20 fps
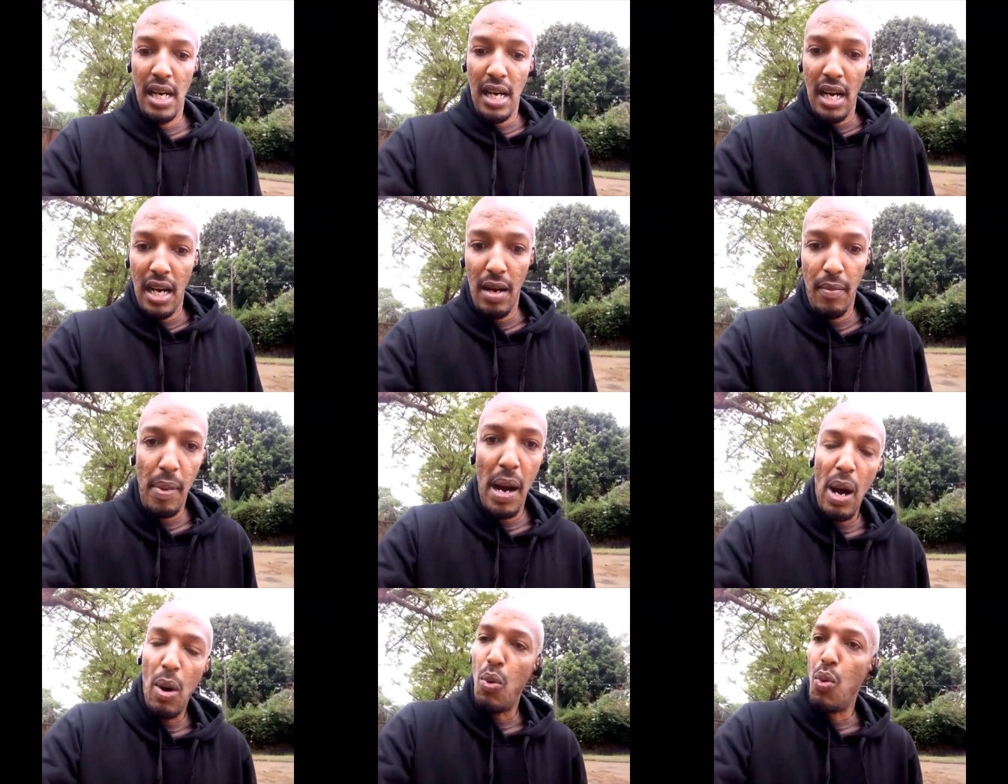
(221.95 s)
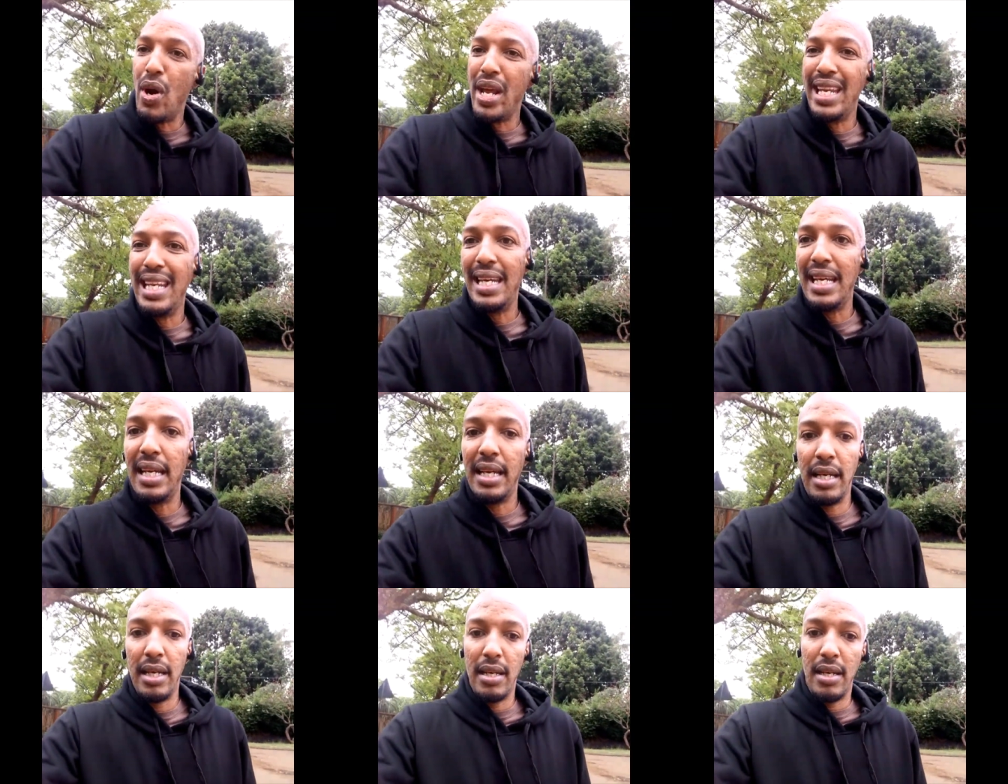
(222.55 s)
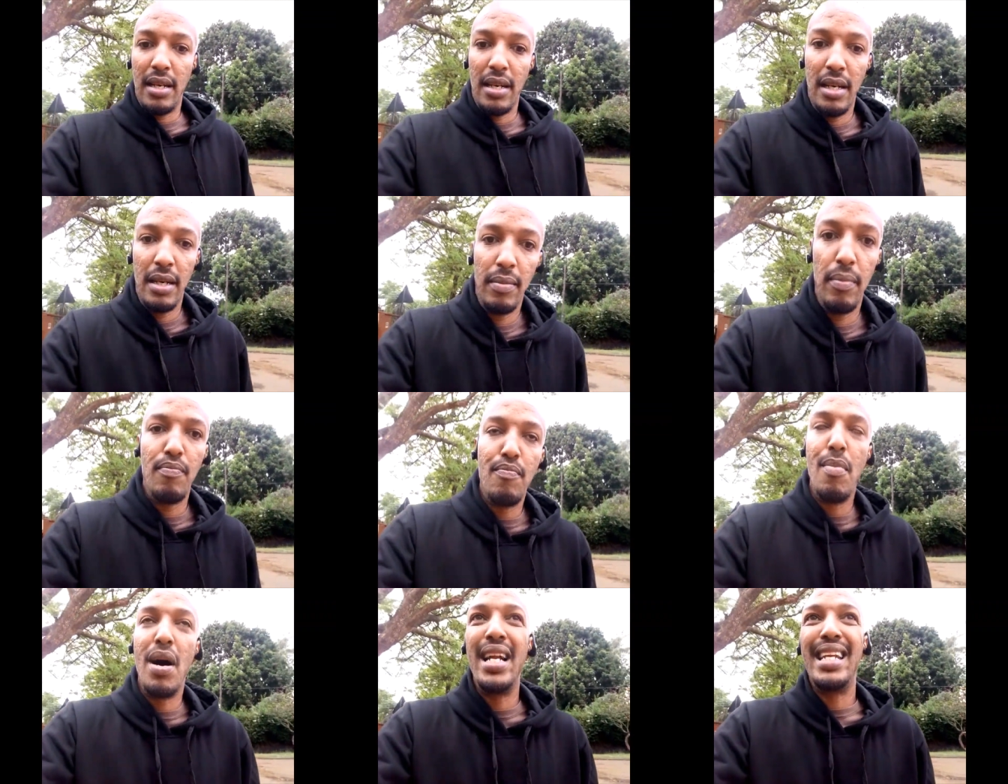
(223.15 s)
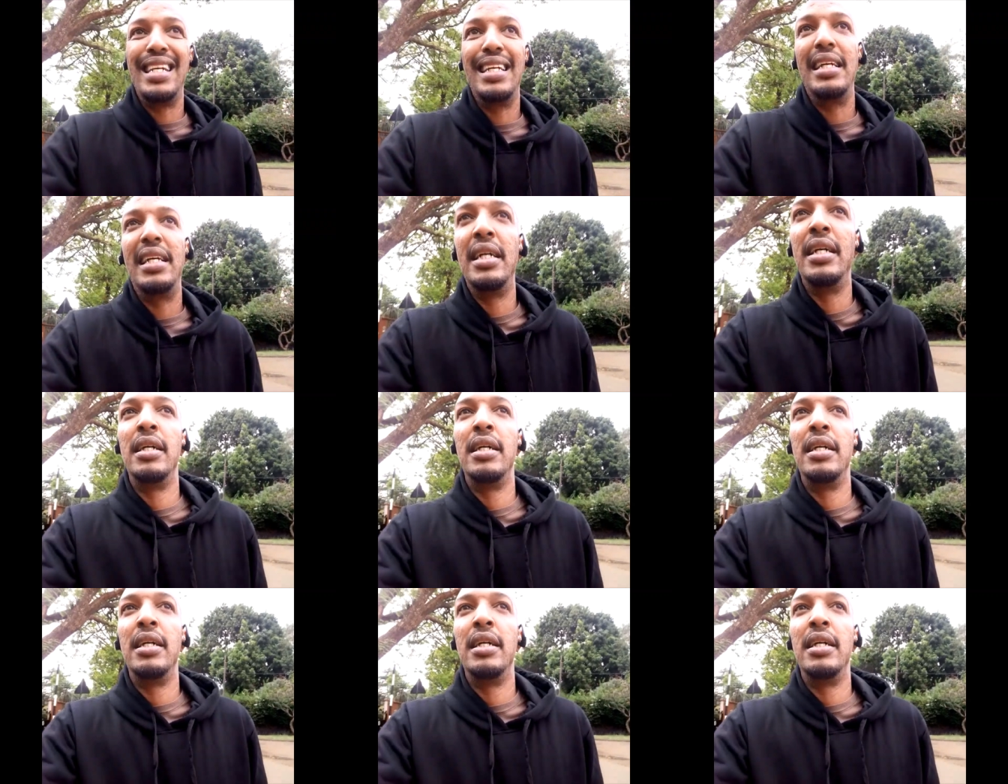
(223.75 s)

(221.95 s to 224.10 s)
about winning money